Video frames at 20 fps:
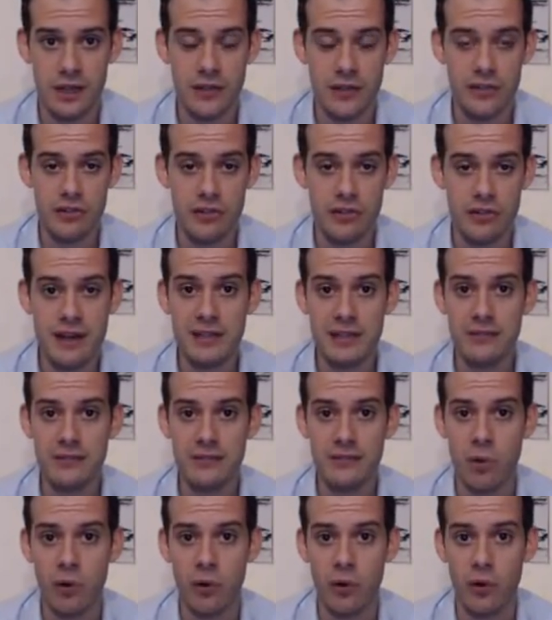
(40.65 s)
there's a great deal of
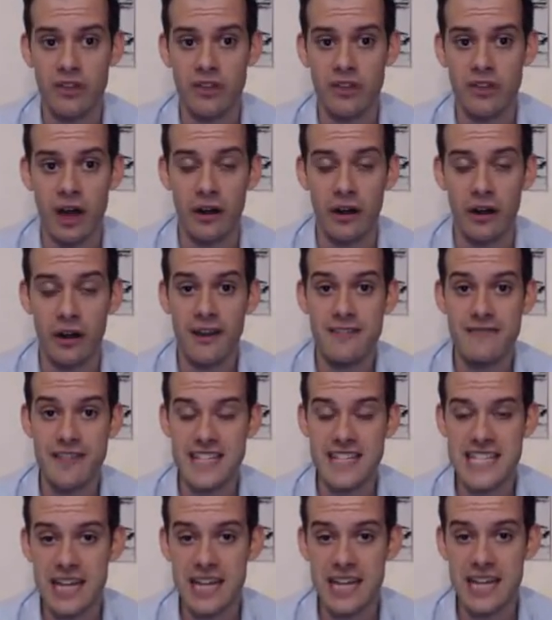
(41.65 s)
importance on
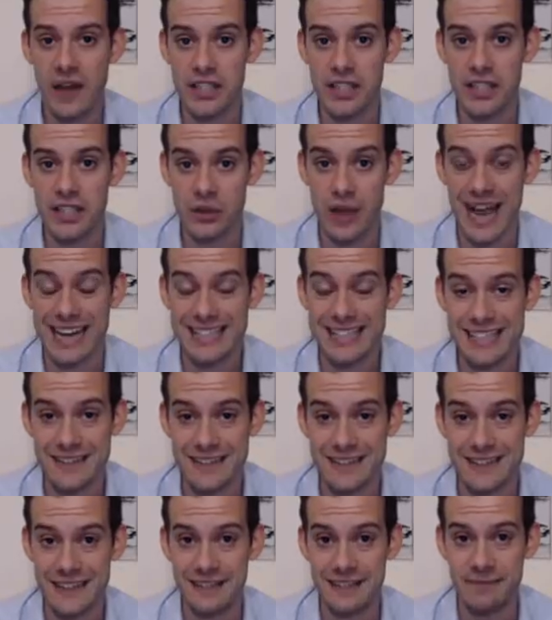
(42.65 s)
physiological
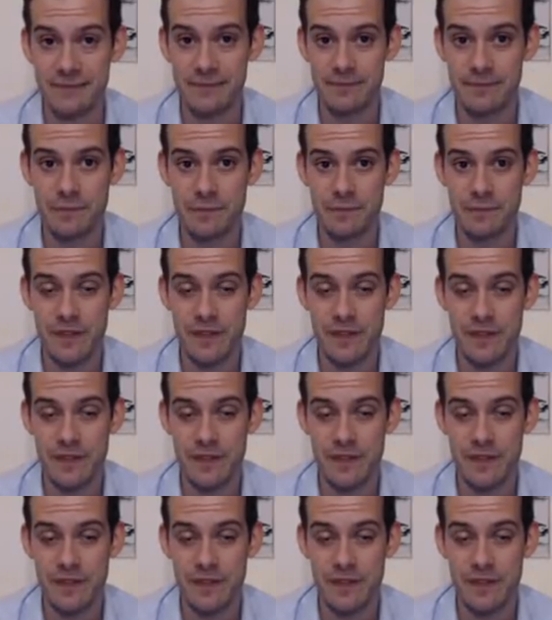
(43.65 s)
activity, right?